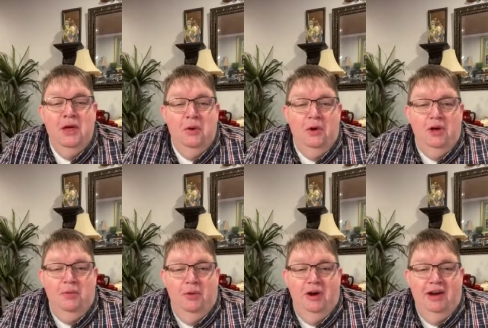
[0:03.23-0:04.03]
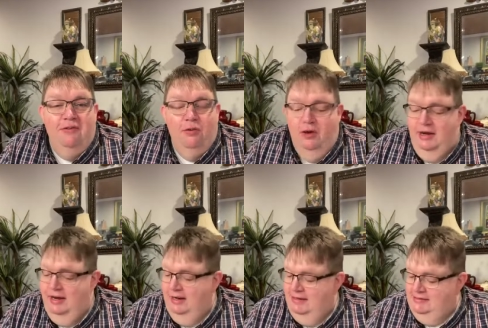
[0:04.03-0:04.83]
Well, good morning, everyone.
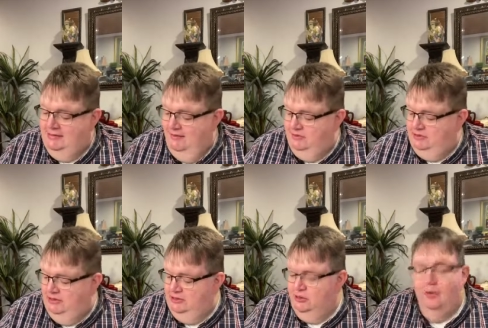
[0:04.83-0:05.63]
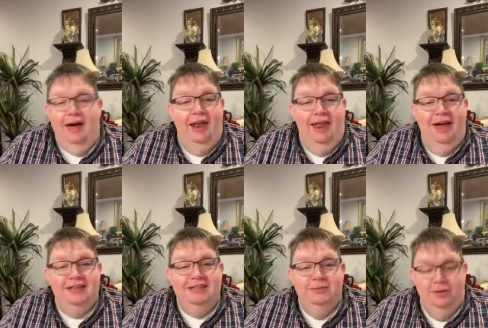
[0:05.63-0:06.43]
It is time for Sunday School
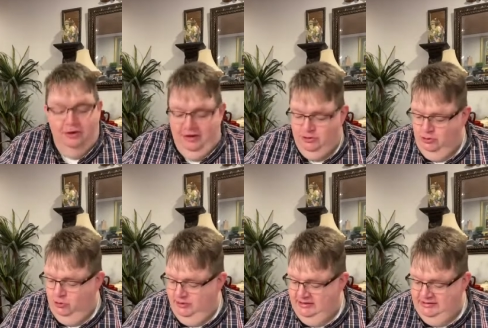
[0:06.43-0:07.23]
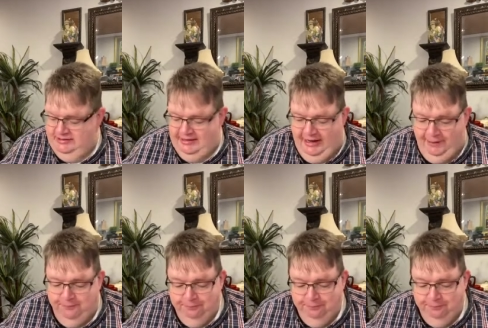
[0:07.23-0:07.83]
Highlights, and we're glad you joined us today.